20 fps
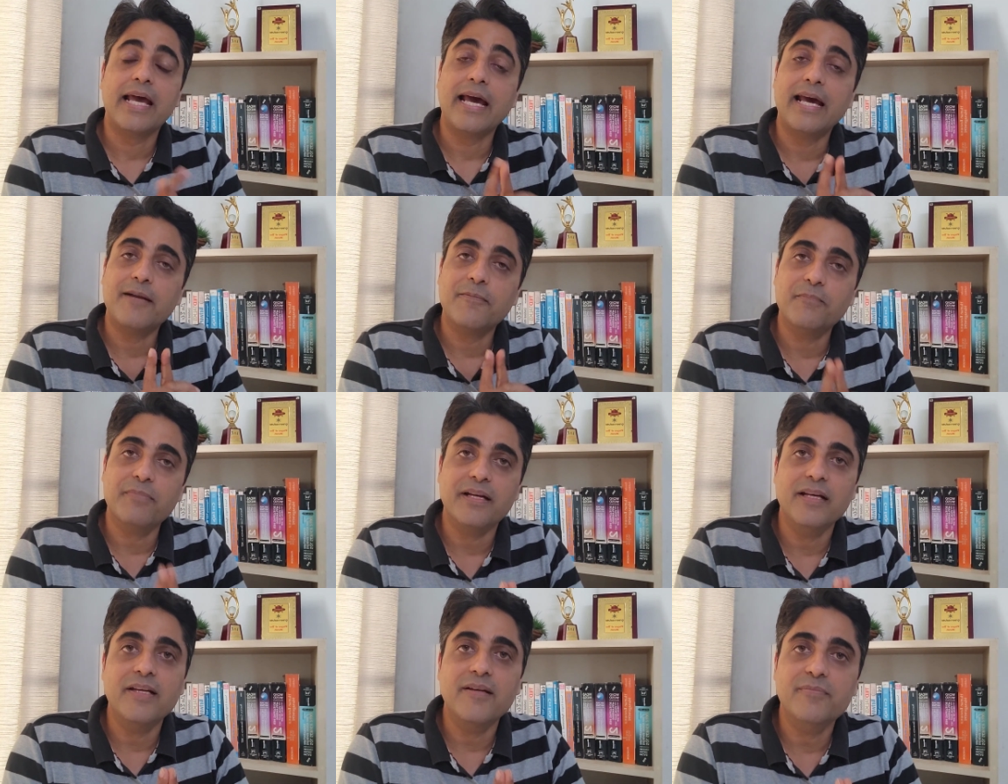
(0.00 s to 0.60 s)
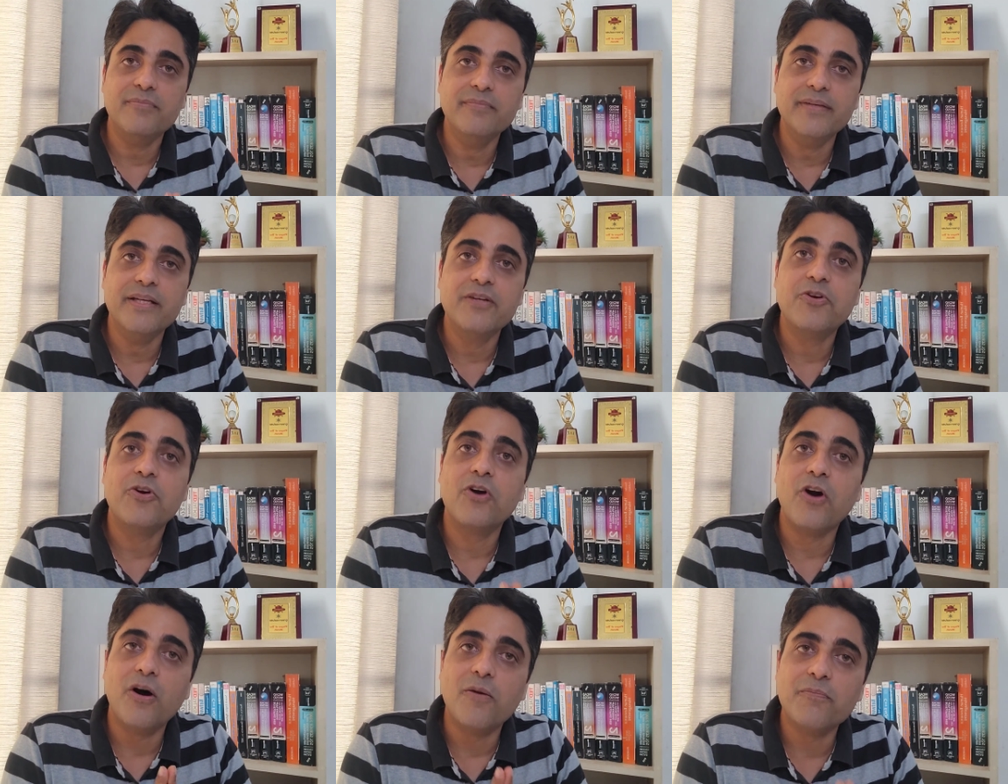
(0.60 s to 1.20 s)
And believe me,
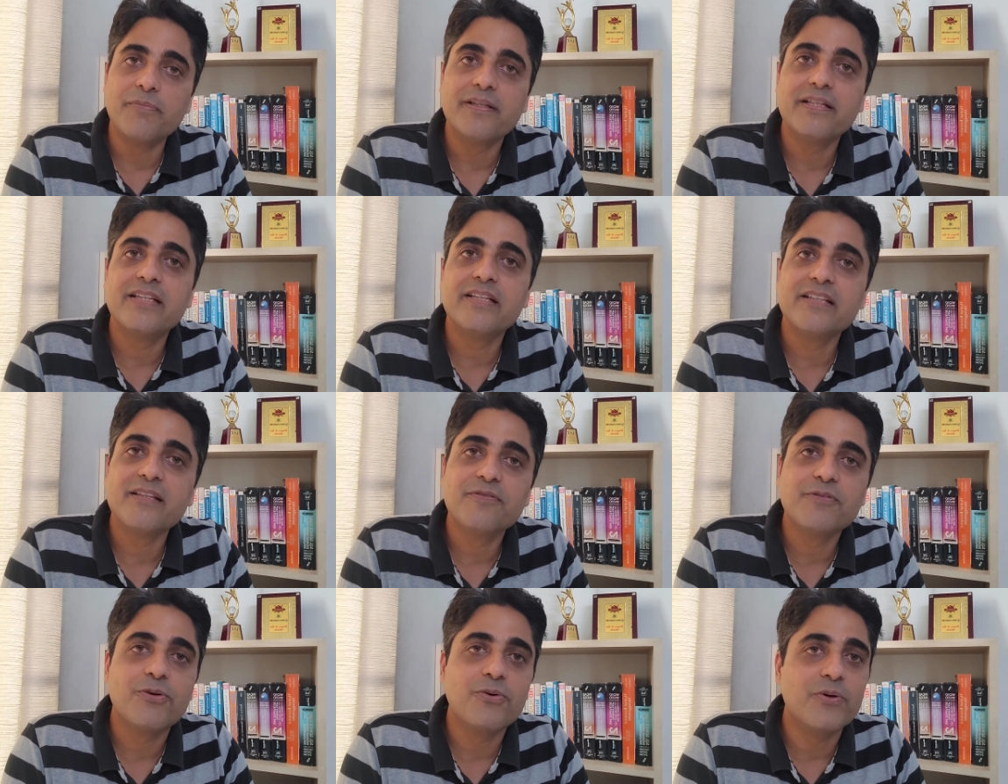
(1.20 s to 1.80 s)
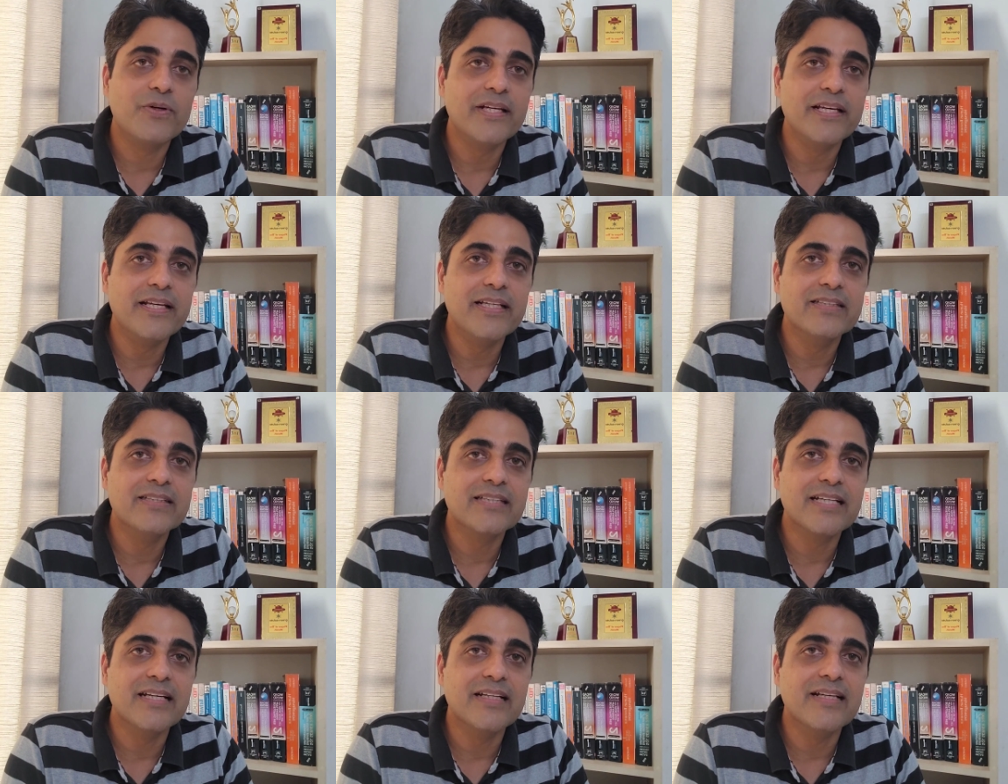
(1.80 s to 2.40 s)
competitive coding
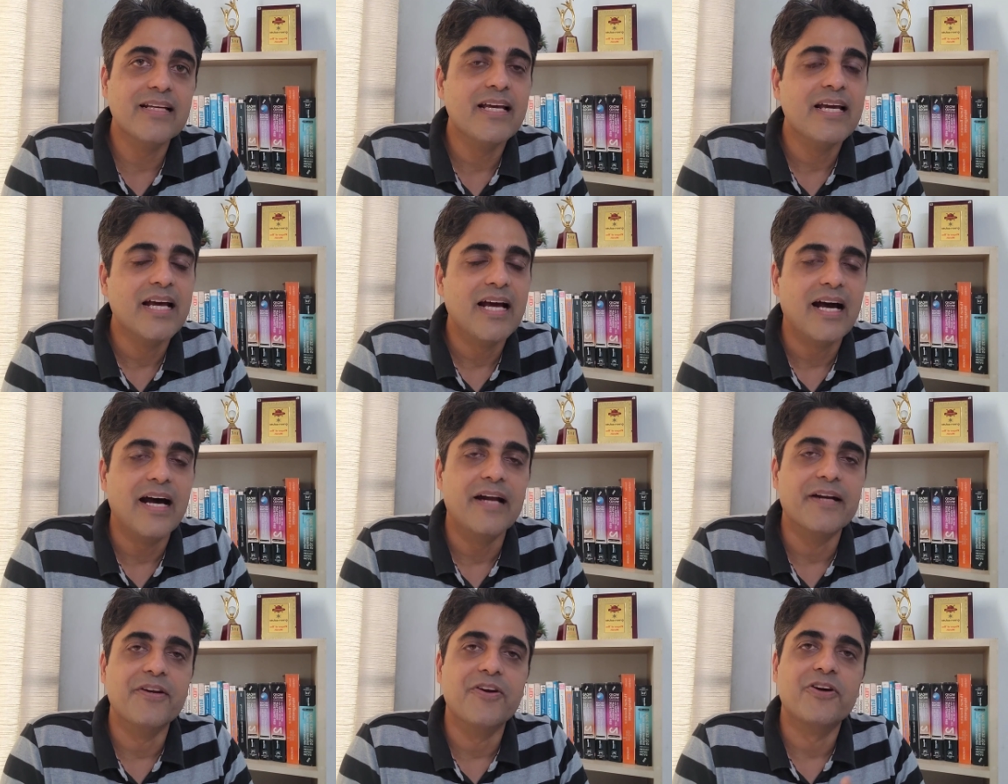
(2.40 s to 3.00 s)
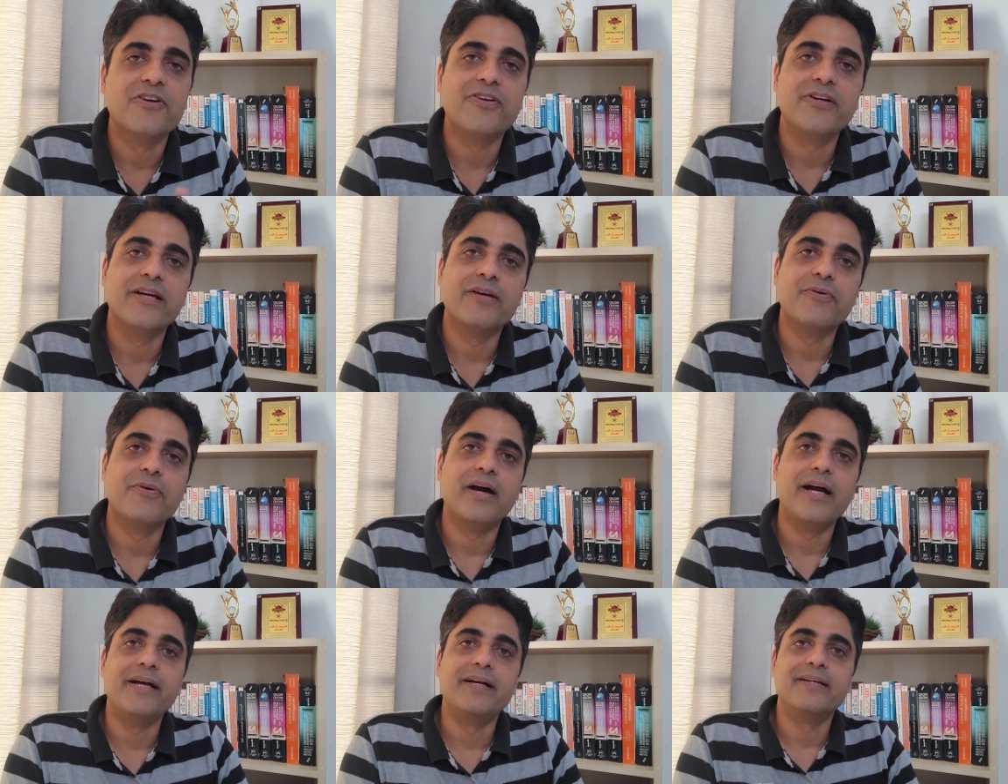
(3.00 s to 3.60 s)
skills are not
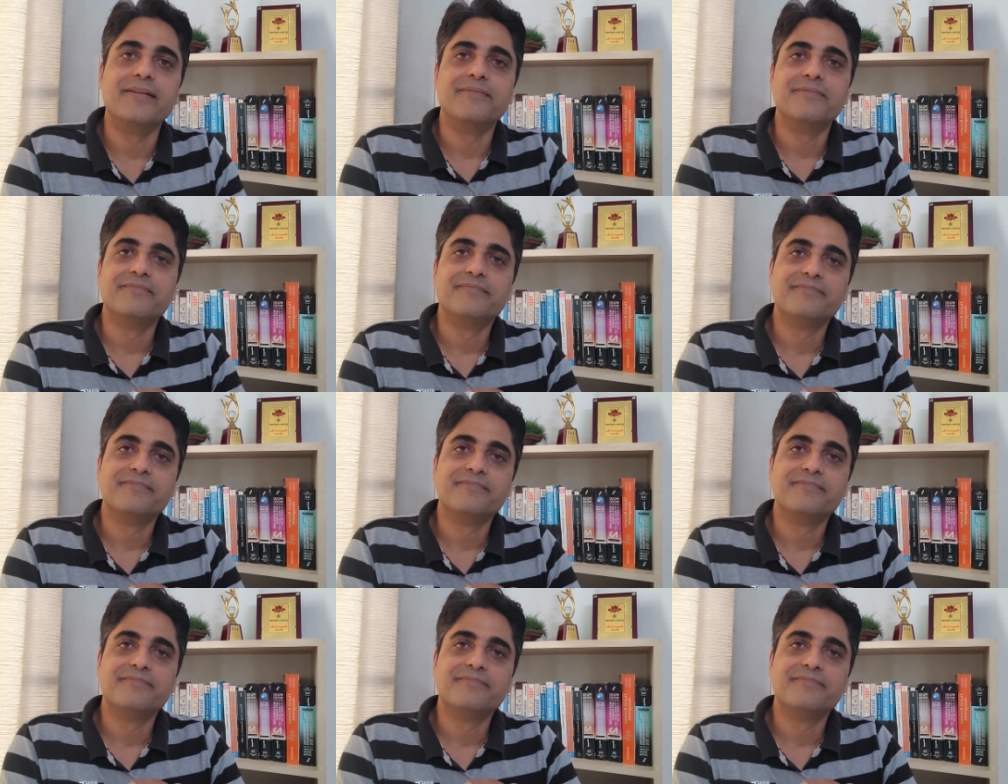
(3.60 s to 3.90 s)
required.